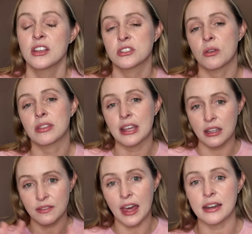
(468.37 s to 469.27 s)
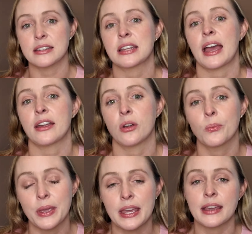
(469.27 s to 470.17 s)
So think of that entire
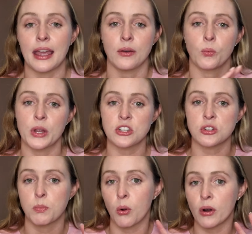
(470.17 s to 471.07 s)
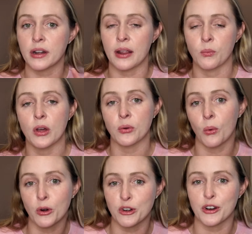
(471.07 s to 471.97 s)
week and which port and what
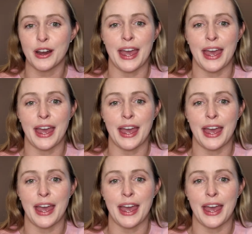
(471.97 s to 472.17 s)
order,